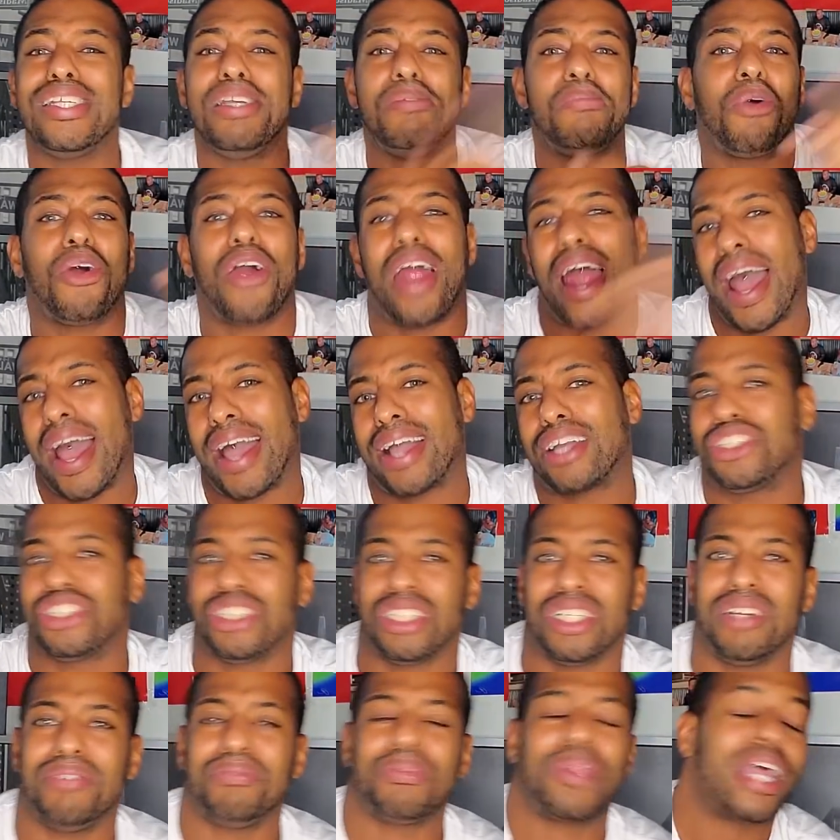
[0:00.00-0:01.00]
more
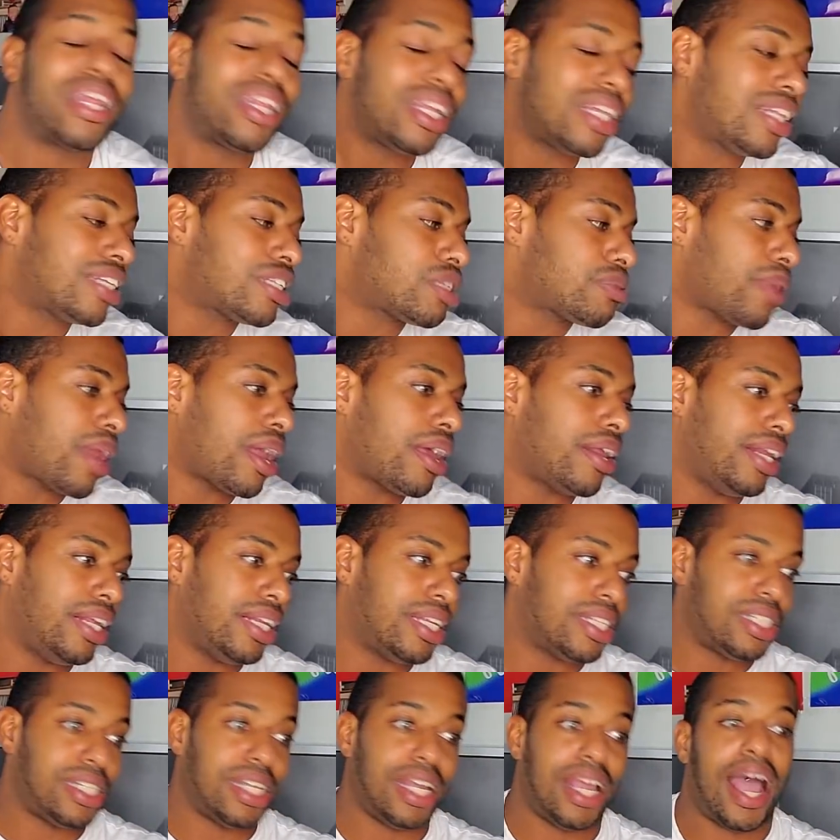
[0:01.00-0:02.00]
action. I think that's what I
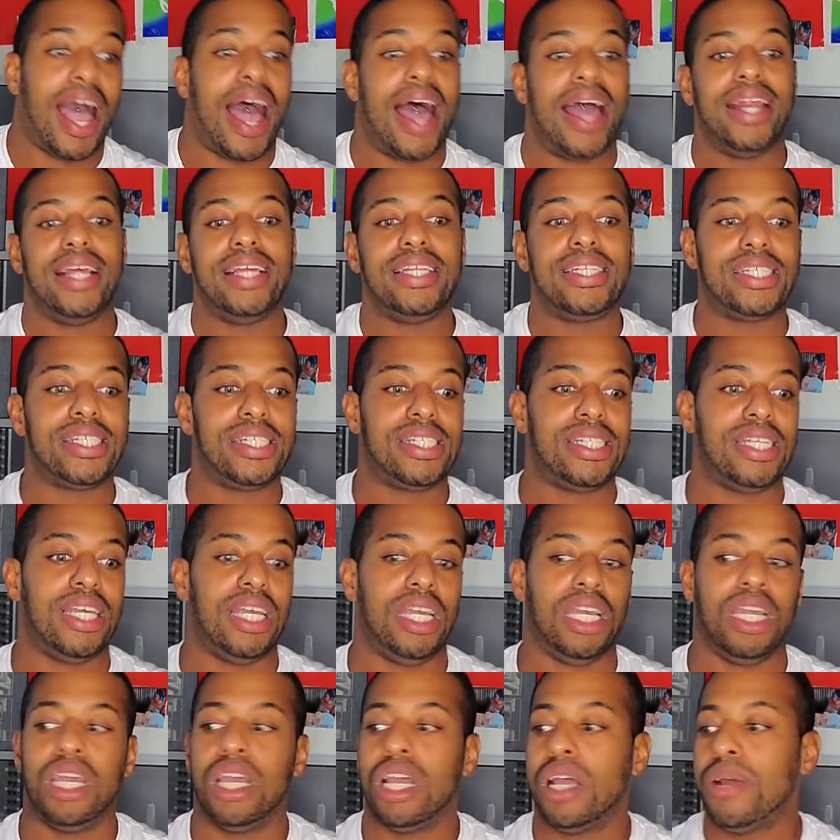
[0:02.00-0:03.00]
need to see. I need to
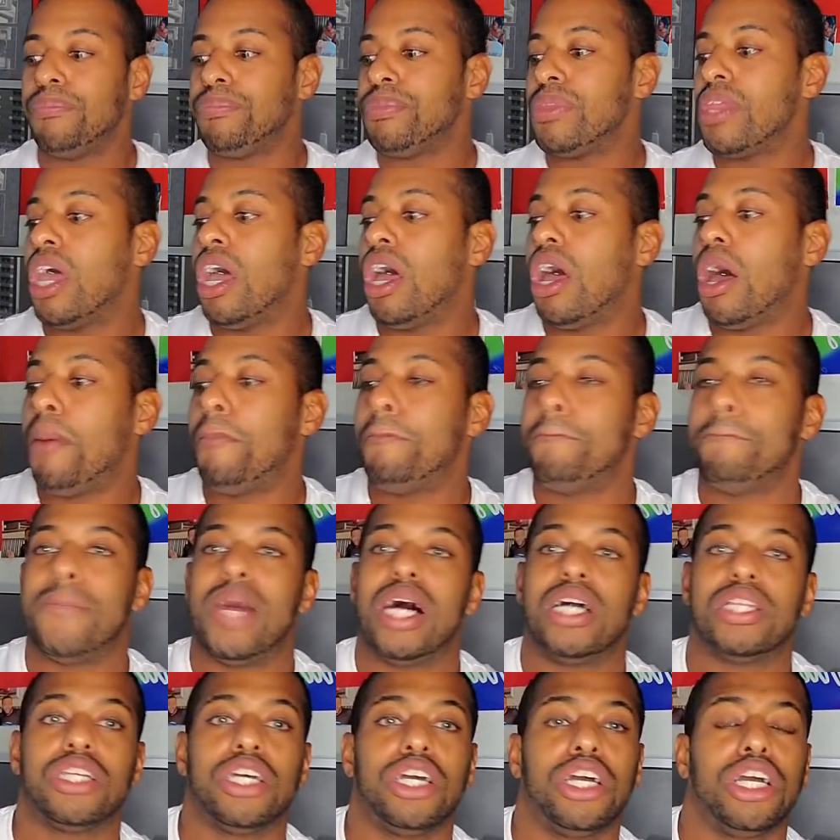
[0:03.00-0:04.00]
see
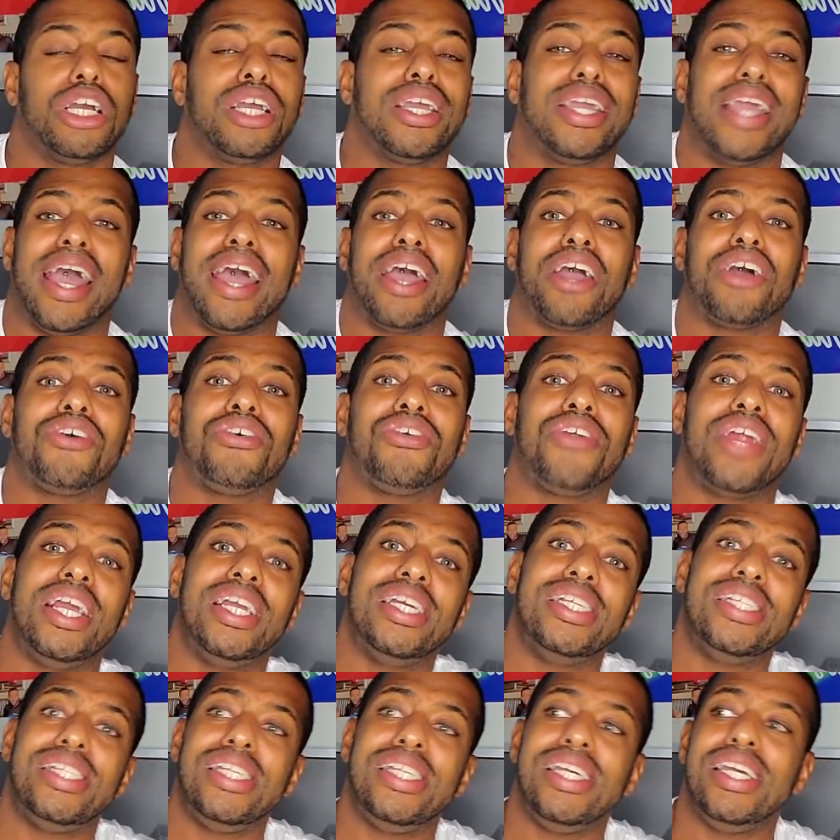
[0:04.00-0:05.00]
Mother get
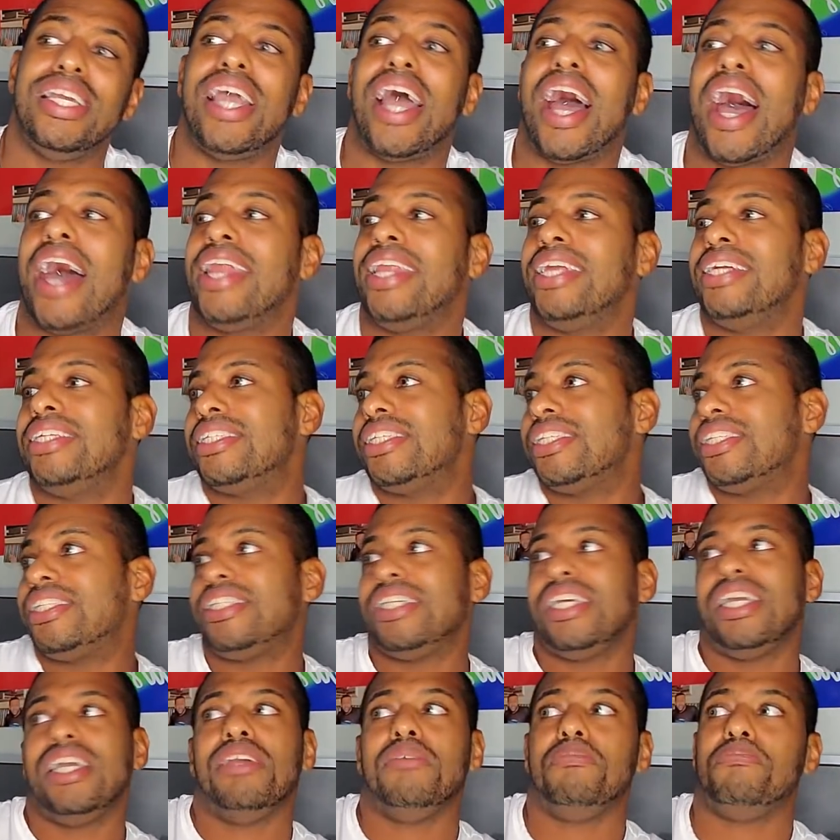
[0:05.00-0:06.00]
crazy. I need to
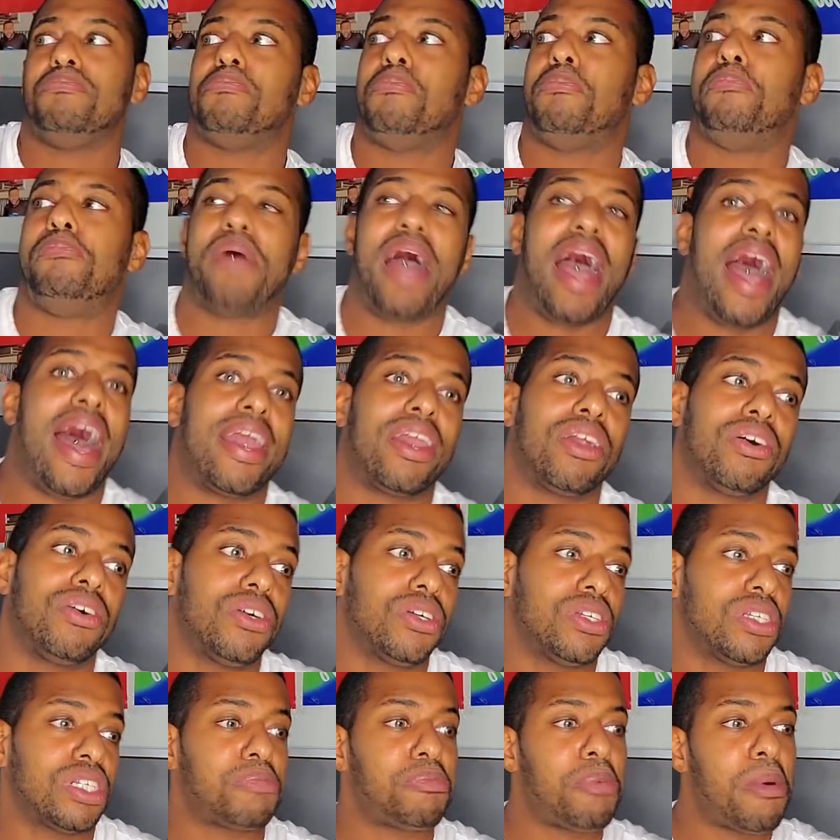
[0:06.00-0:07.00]
see
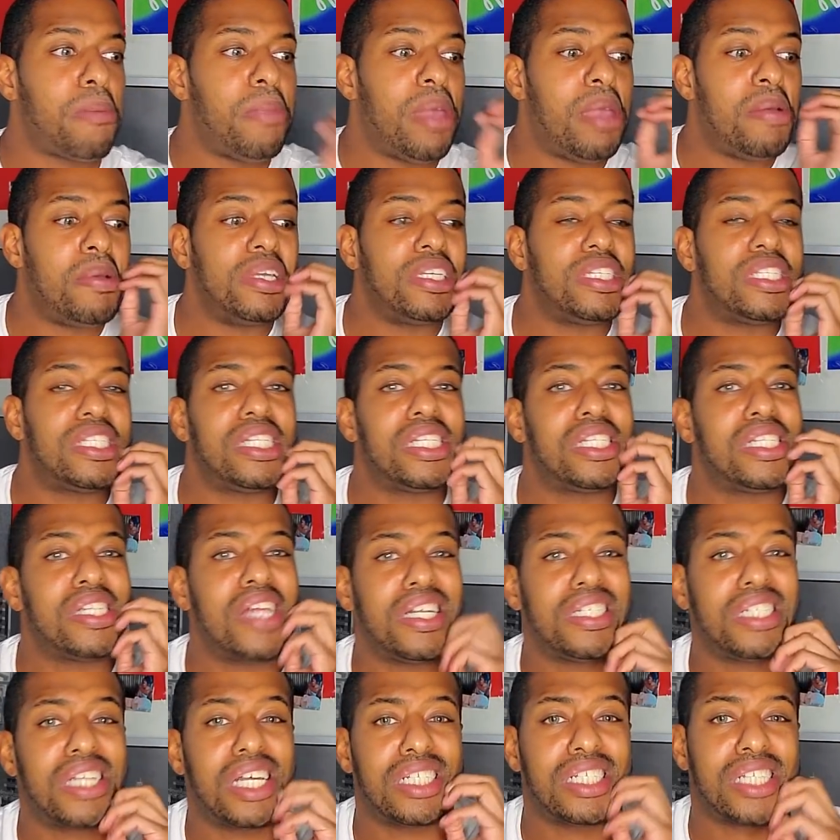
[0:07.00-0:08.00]
battles. But maybe it's just
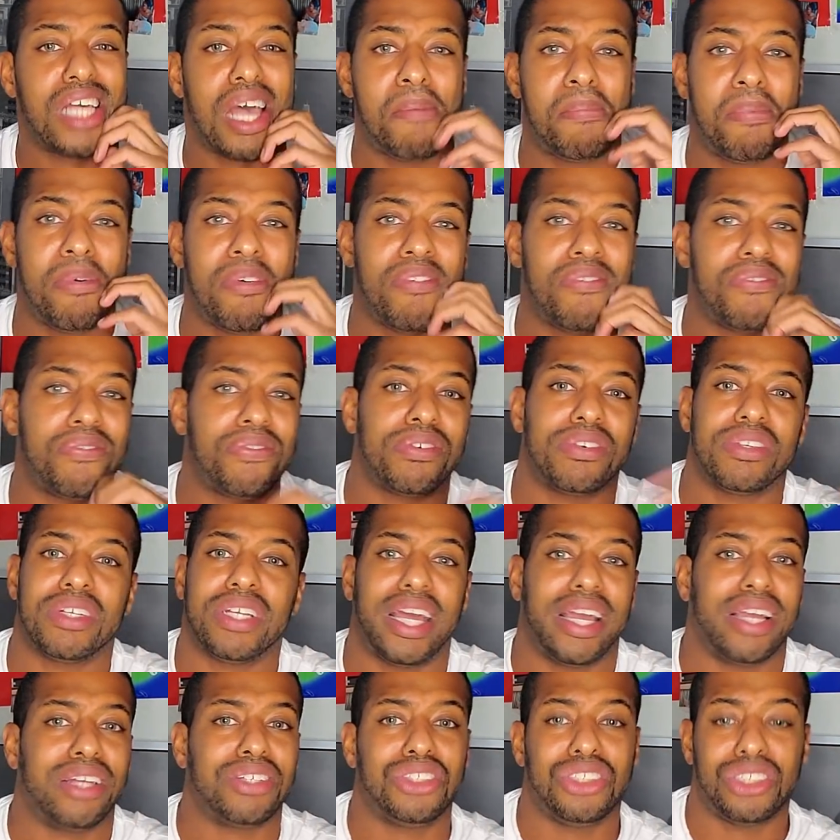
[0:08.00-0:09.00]
not that type of
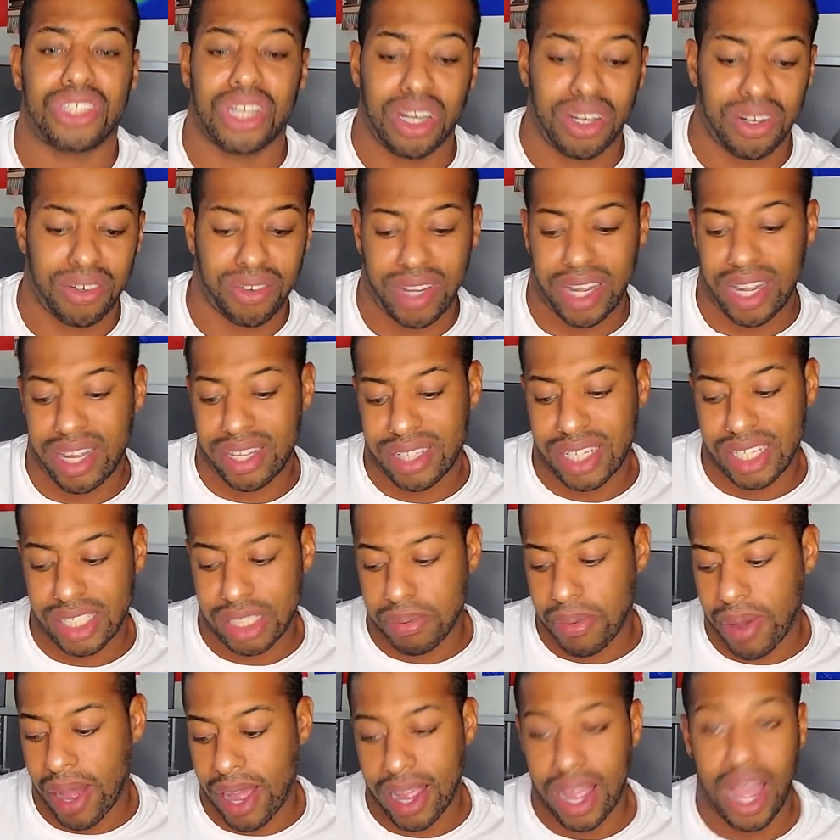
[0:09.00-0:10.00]
like show, and
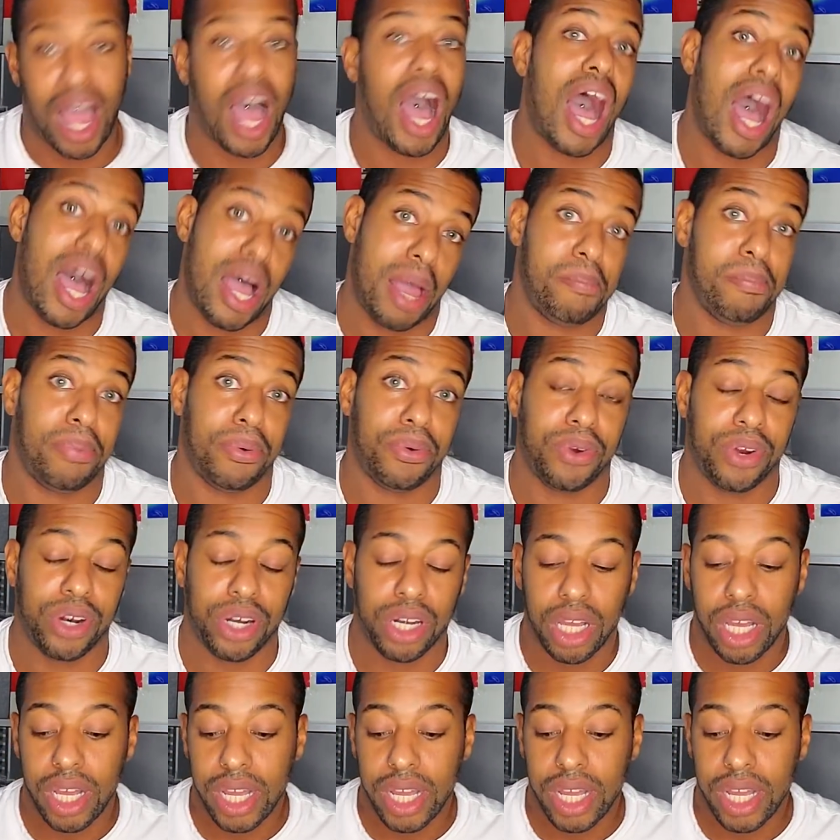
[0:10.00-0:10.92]
that's why I'm bored.